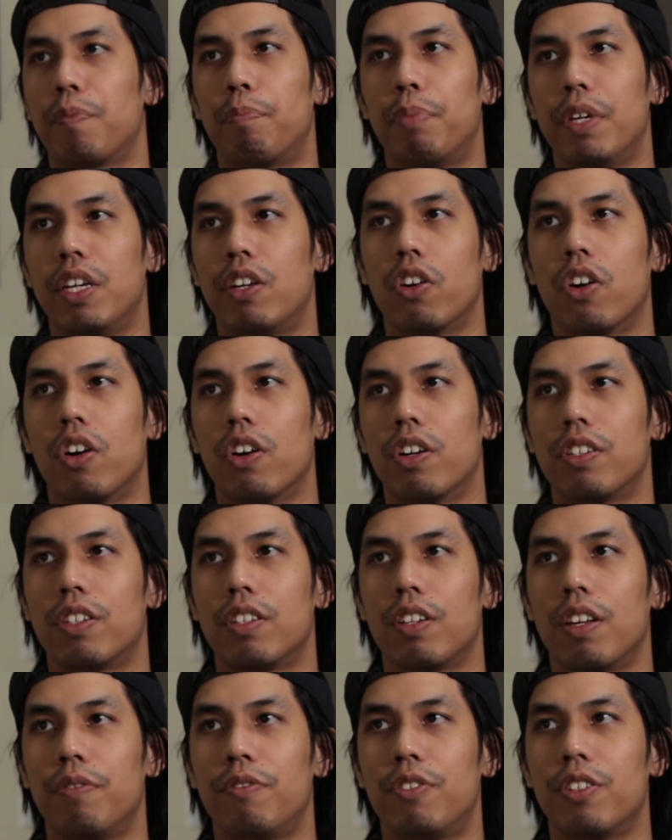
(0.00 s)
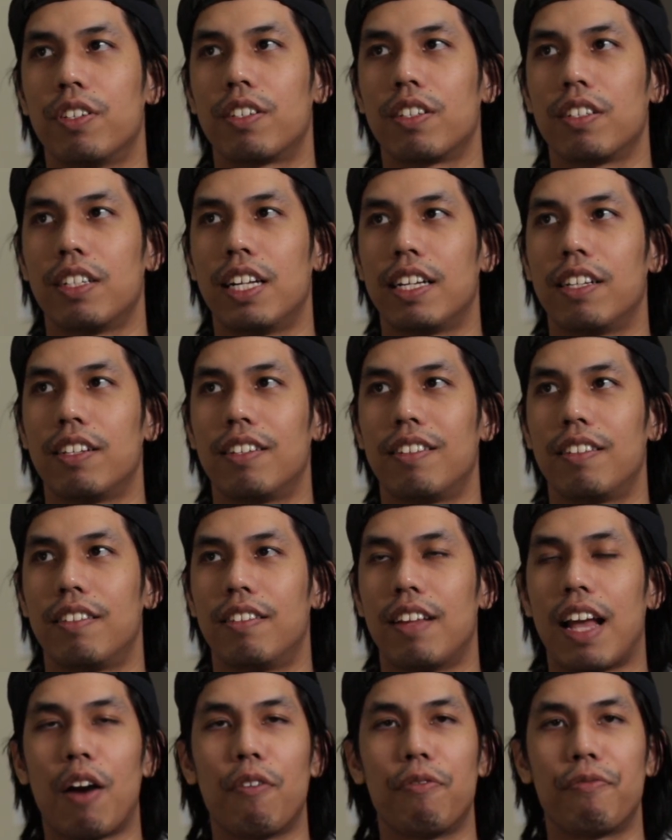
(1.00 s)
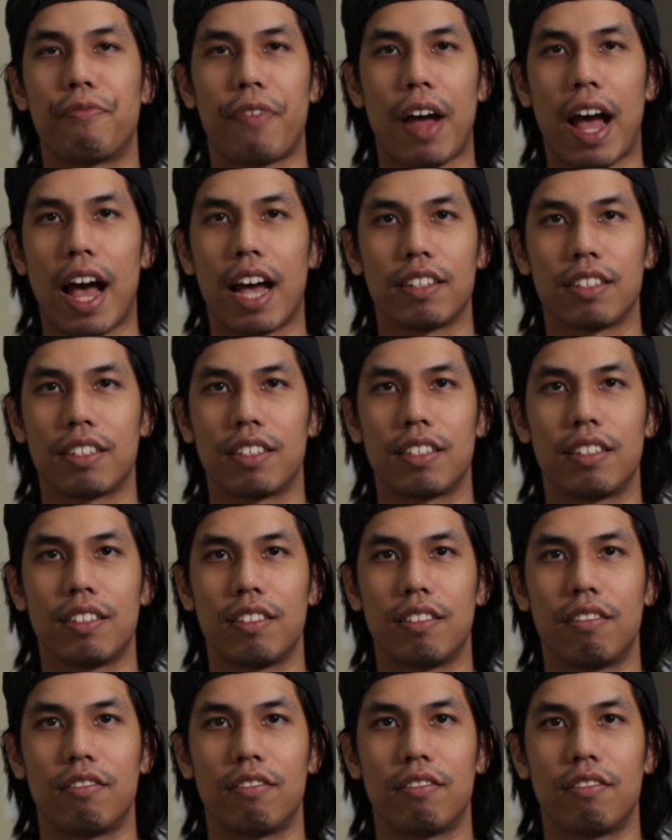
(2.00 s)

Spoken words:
because of just like how fast